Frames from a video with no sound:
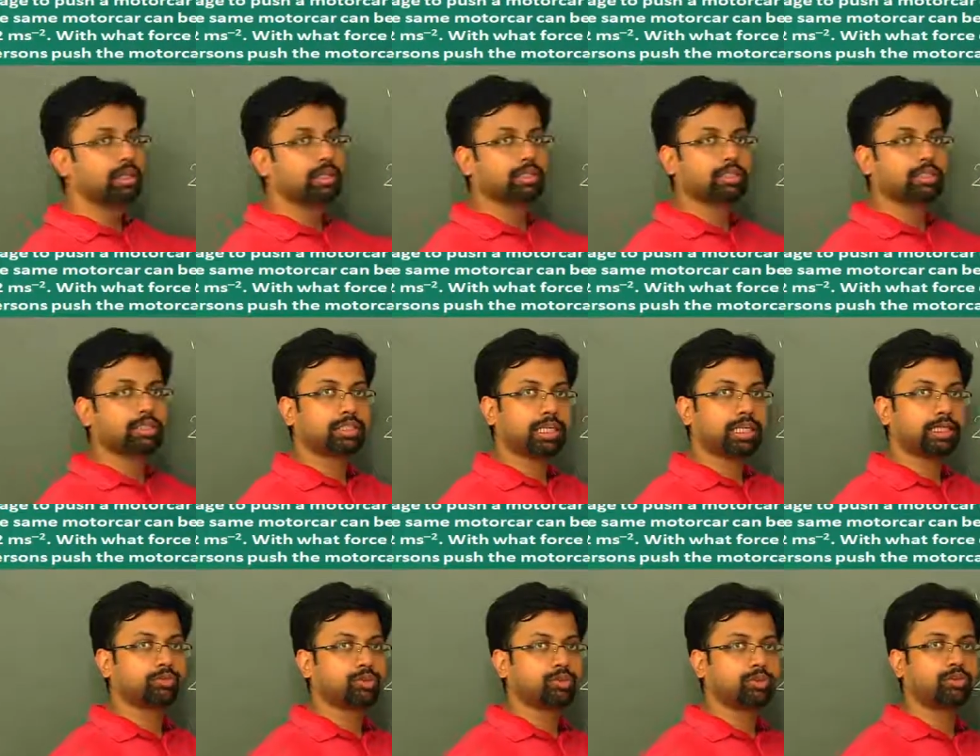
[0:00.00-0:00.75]
the
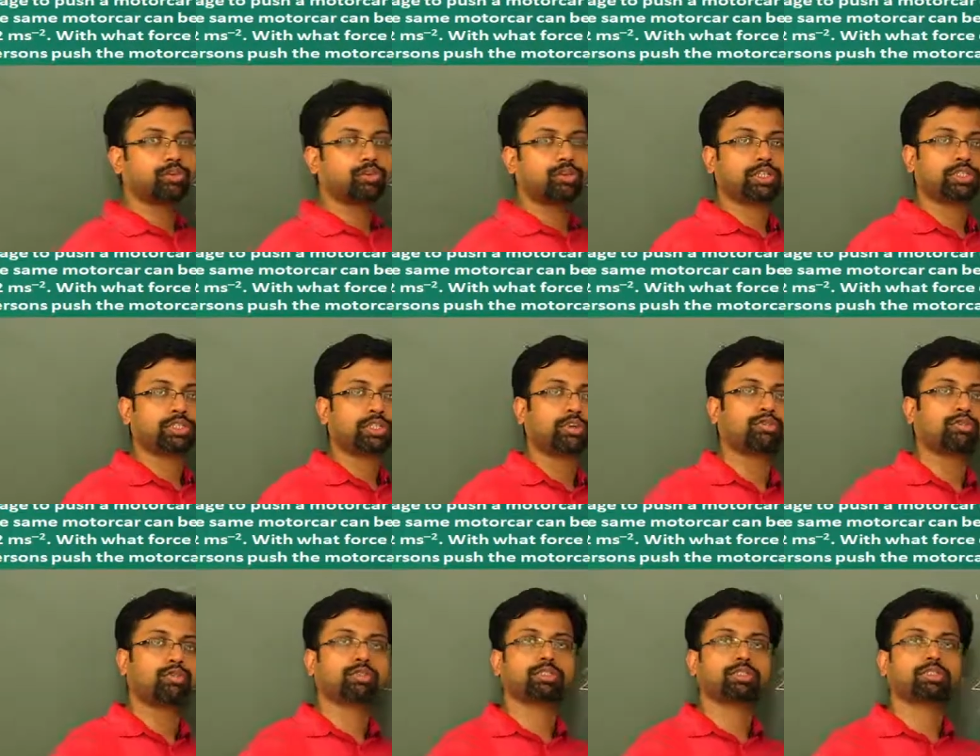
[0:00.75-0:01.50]
same, so the frictional
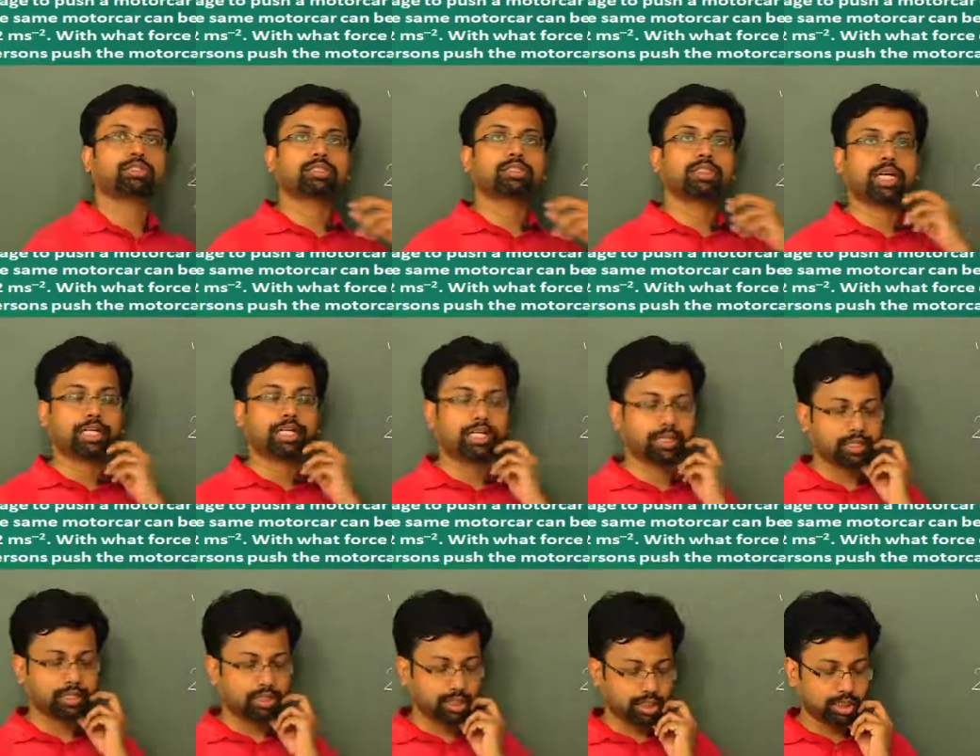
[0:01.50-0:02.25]
force,
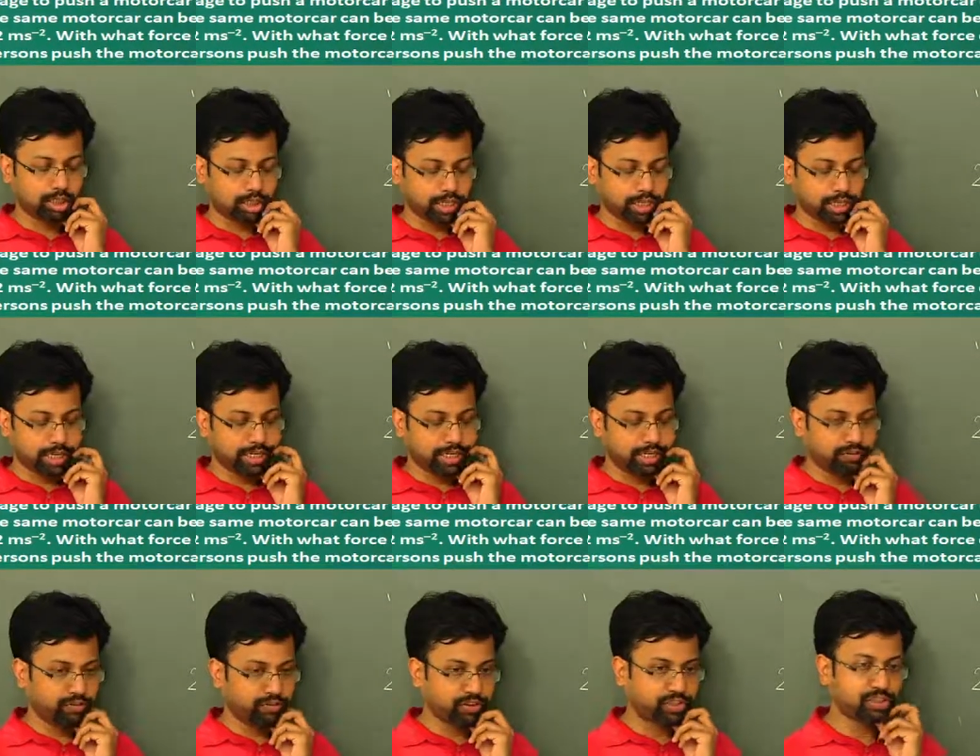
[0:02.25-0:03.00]
the
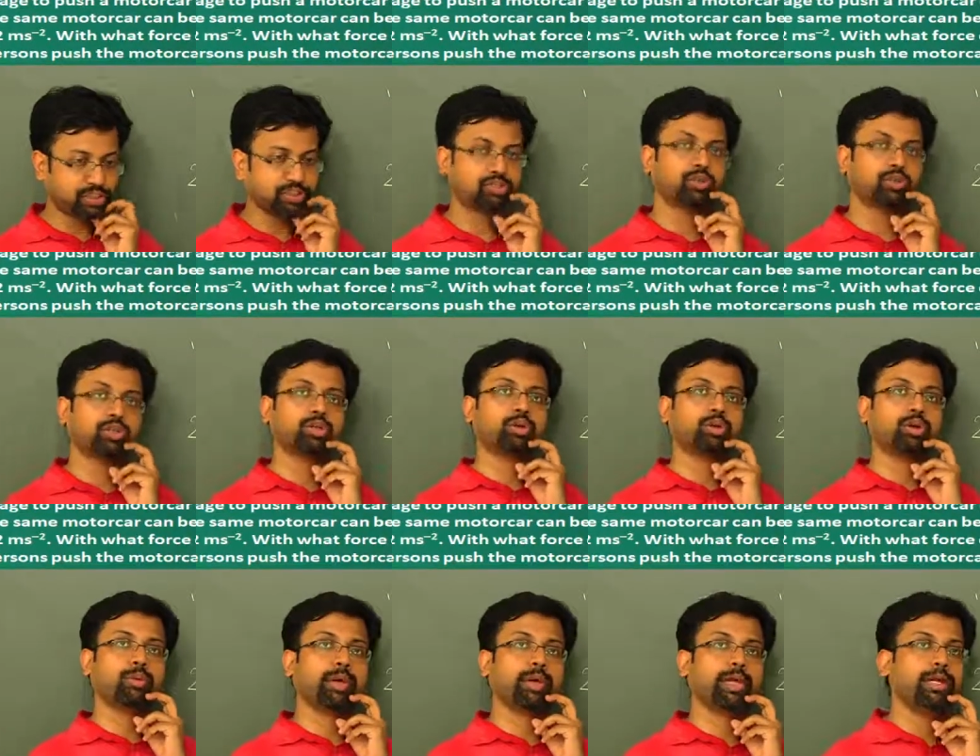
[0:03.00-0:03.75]
kinetic friction is going to
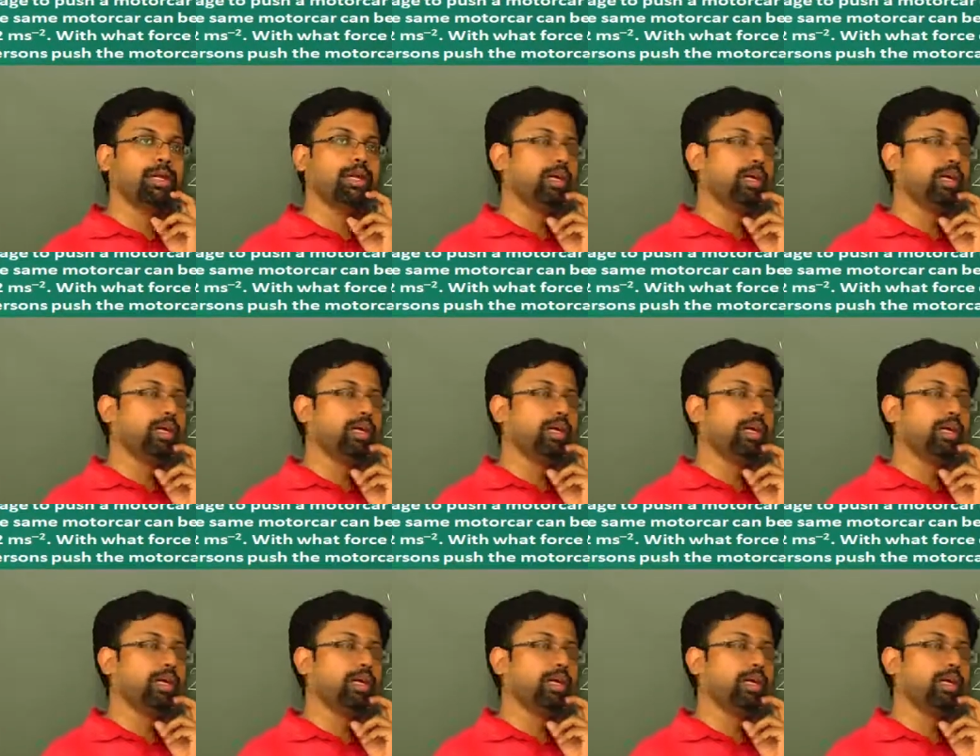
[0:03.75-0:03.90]
remain